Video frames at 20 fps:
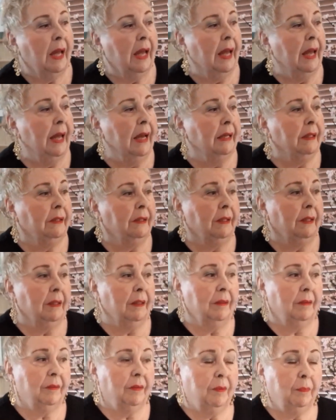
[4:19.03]
And
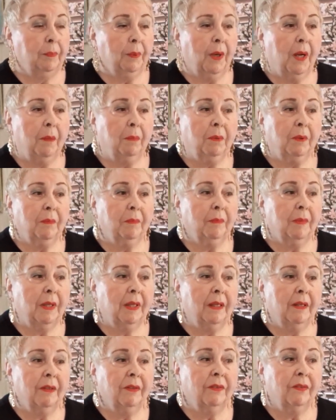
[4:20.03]
the problem
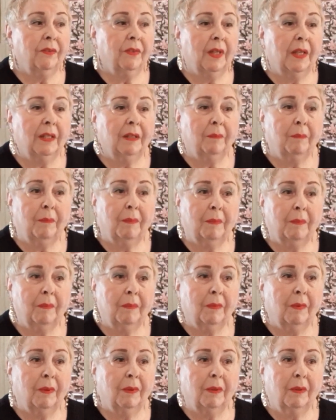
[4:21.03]
is that
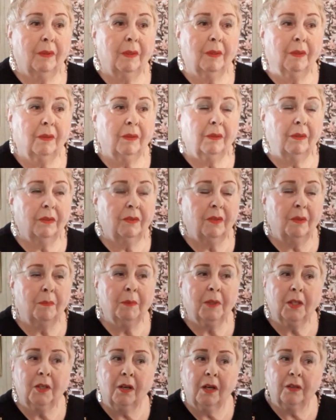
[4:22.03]
some of
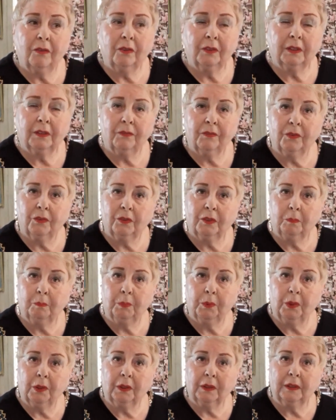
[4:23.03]
the authors of those
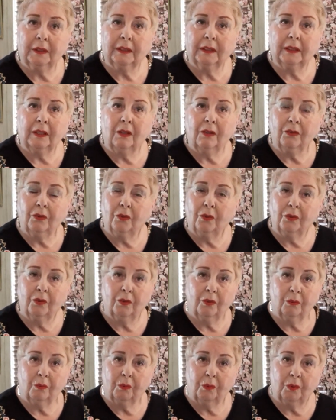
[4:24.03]
books, although
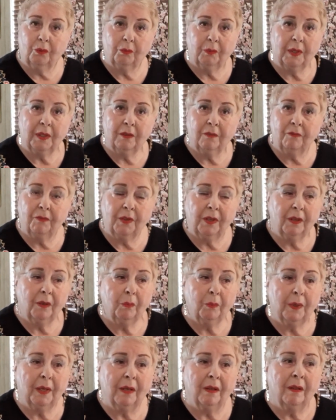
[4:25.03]
they're written very
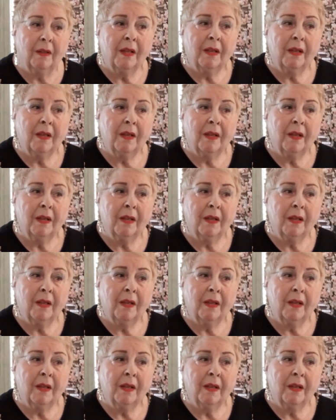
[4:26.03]
well,